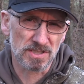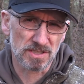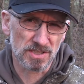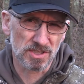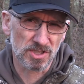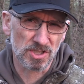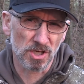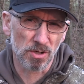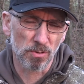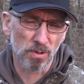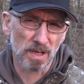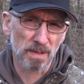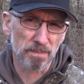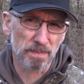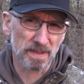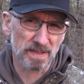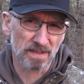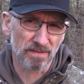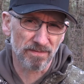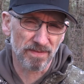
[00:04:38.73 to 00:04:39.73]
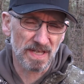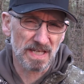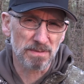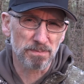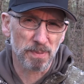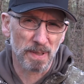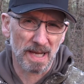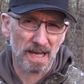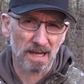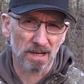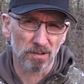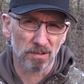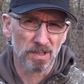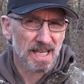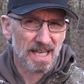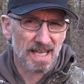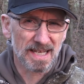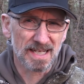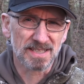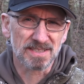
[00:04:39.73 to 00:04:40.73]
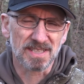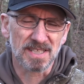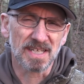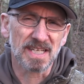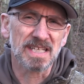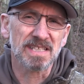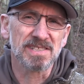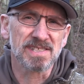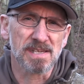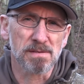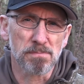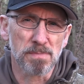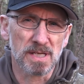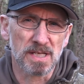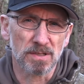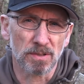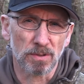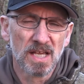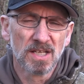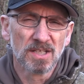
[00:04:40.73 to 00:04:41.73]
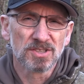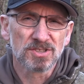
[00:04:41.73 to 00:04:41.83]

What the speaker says: to show up at the feed pile, and it's an easy meal.